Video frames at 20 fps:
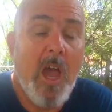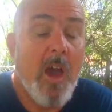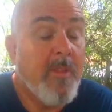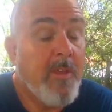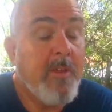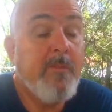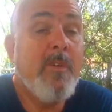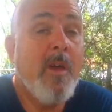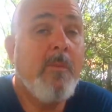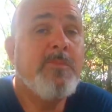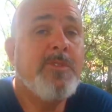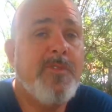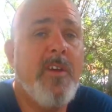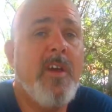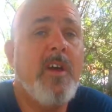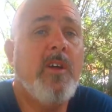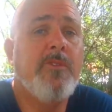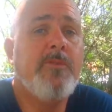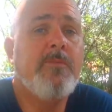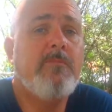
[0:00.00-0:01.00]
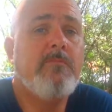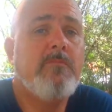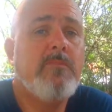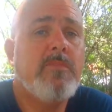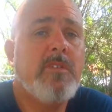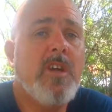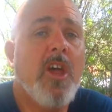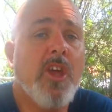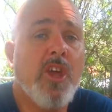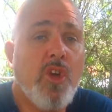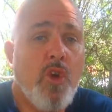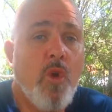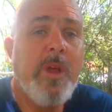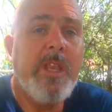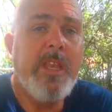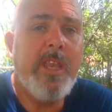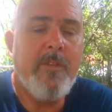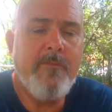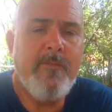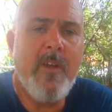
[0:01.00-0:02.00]
I think Rumsfeld kind of
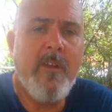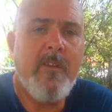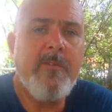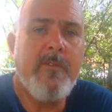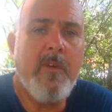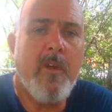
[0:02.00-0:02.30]
coined it very,